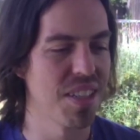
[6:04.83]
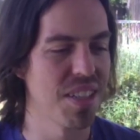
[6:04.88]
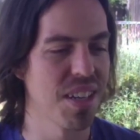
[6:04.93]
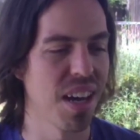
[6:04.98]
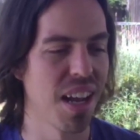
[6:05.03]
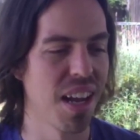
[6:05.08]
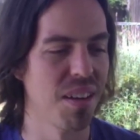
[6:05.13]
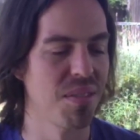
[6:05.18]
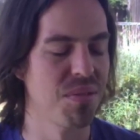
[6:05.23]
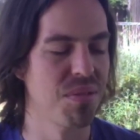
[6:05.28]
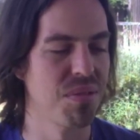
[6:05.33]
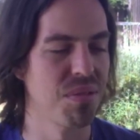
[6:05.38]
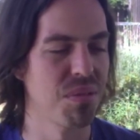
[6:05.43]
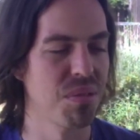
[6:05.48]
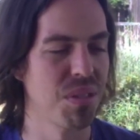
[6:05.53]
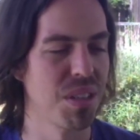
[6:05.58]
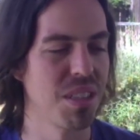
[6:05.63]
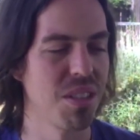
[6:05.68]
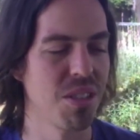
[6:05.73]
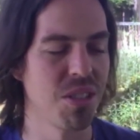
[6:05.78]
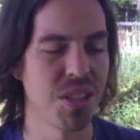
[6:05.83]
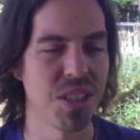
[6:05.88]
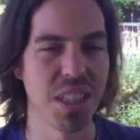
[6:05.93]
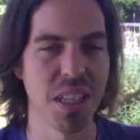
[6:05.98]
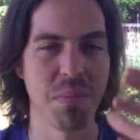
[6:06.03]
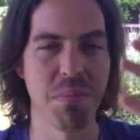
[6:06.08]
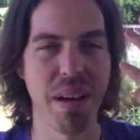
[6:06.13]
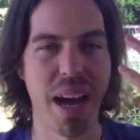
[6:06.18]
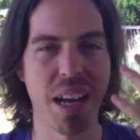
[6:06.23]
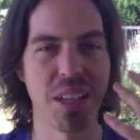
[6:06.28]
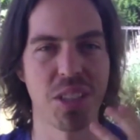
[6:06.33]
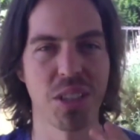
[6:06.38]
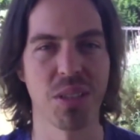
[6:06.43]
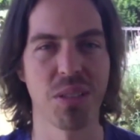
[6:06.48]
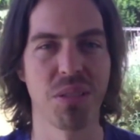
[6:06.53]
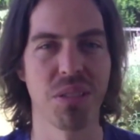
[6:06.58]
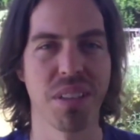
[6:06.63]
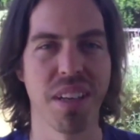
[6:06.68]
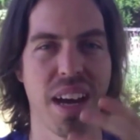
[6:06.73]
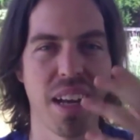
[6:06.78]
kind of when you see a
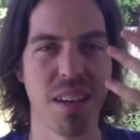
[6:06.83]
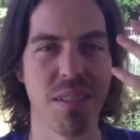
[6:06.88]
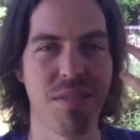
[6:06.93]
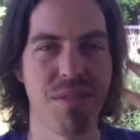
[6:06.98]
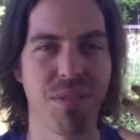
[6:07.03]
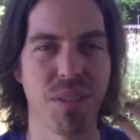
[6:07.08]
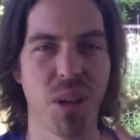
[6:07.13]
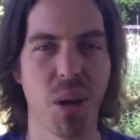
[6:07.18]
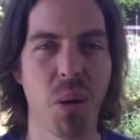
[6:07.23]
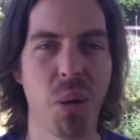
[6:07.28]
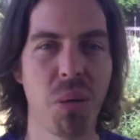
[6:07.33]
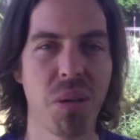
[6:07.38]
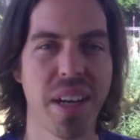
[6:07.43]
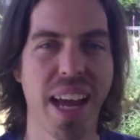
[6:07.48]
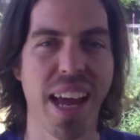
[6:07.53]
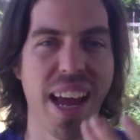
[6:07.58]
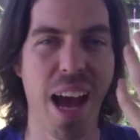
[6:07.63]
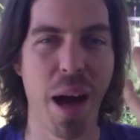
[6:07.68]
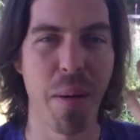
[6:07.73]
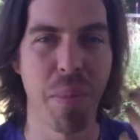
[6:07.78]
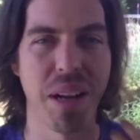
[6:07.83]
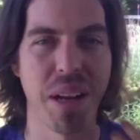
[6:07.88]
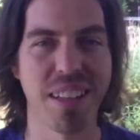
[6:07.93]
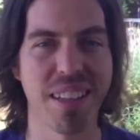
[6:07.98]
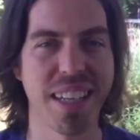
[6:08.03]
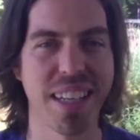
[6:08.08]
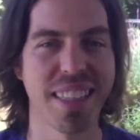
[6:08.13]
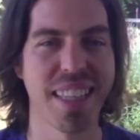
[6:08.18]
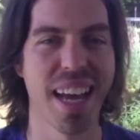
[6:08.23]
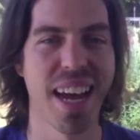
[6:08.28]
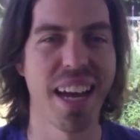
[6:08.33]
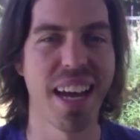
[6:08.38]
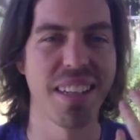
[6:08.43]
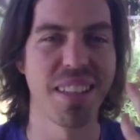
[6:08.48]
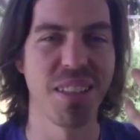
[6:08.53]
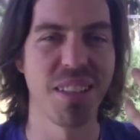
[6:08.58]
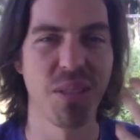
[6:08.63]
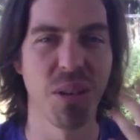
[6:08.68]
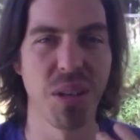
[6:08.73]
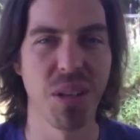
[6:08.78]
magical kind of flow happening like that,
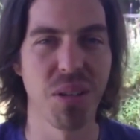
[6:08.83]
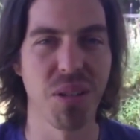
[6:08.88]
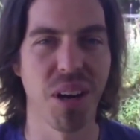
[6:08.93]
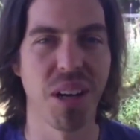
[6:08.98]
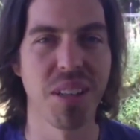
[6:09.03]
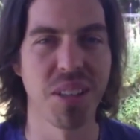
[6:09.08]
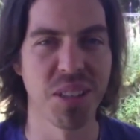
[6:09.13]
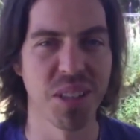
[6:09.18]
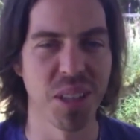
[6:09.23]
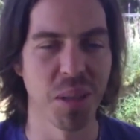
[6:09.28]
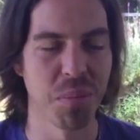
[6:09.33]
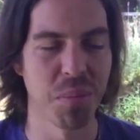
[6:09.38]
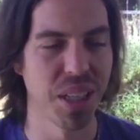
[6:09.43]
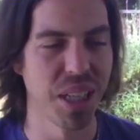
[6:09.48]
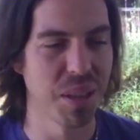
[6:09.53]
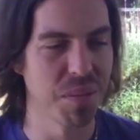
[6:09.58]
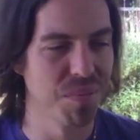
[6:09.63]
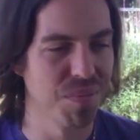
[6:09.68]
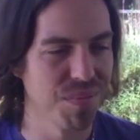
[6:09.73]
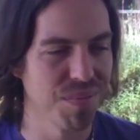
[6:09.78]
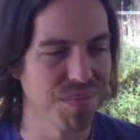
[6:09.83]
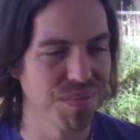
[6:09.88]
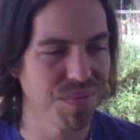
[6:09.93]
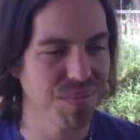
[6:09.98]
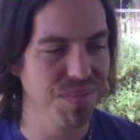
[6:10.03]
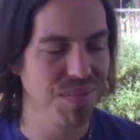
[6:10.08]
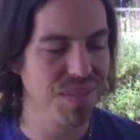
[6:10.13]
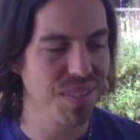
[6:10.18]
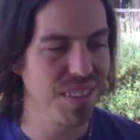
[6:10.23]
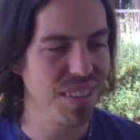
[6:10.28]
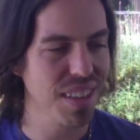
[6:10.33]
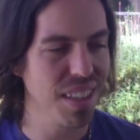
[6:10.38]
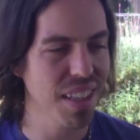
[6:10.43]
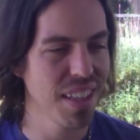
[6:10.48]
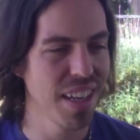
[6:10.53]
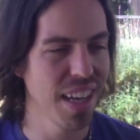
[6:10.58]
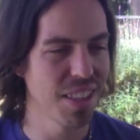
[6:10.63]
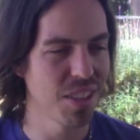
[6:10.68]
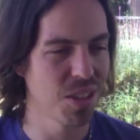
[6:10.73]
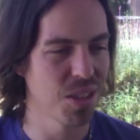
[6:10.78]
you're onto something.
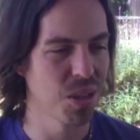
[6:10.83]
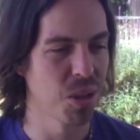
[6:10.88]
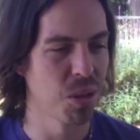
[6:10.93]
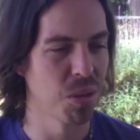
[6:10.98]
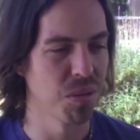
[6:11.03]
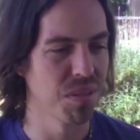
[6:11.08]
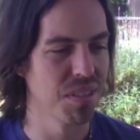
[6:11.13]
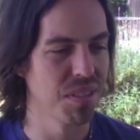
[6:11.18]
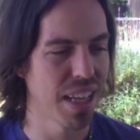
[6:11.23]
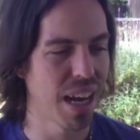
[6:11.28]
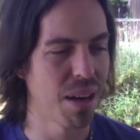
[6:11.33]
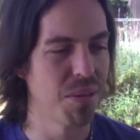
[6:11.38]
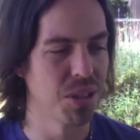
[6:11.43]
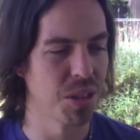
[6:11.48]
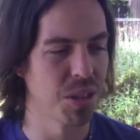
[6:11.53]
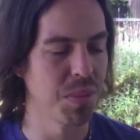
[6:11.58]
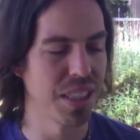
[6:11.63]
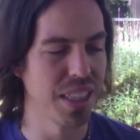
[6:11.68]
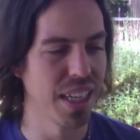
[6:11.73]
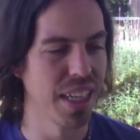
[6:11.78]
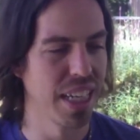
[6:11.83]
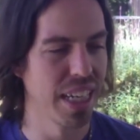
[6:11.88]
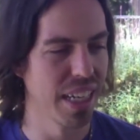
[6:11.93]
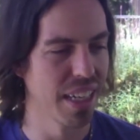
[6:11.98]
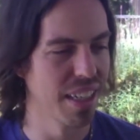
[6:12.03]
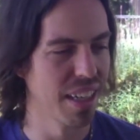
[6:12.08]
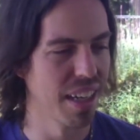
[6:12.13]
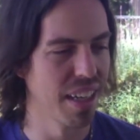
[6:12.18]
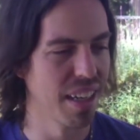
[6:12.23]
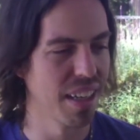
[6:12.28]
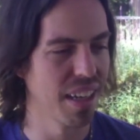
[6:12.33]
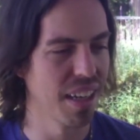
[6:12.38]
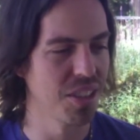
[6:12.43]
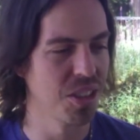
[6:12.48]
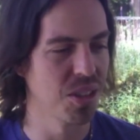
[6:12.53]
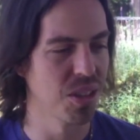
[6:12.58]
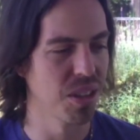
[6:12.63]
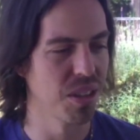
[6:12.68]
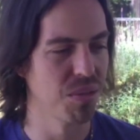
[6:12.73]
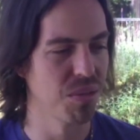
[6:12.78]
And so that was the beginning, and I
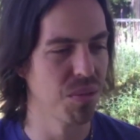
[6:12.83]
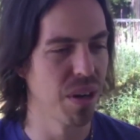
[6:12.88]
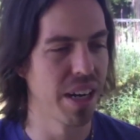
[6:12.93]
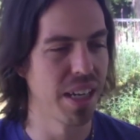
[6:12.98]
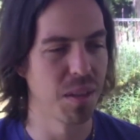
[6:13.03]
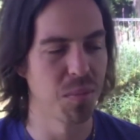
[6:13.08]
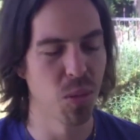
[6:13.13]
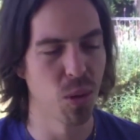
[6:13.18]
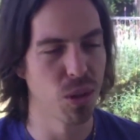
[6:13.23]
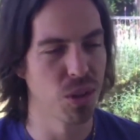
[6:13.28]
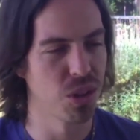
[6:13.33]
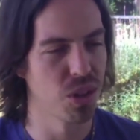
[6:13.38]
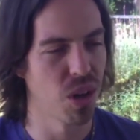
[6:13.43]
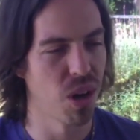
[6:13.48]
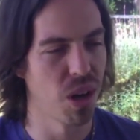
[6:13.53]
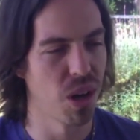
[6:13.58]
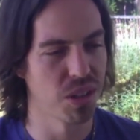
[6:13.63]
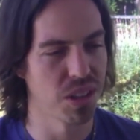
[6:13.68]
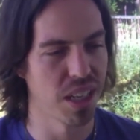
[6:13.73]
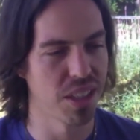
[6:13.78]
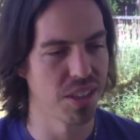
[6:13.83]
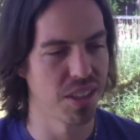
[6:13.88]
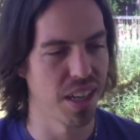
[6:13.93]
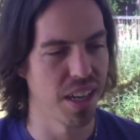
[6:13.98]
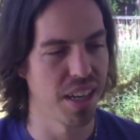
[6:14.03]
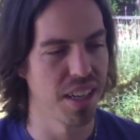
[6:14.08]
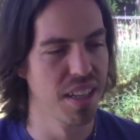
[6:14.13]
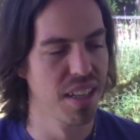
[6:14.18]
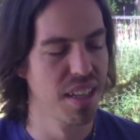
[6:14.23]
started writing more songs as I,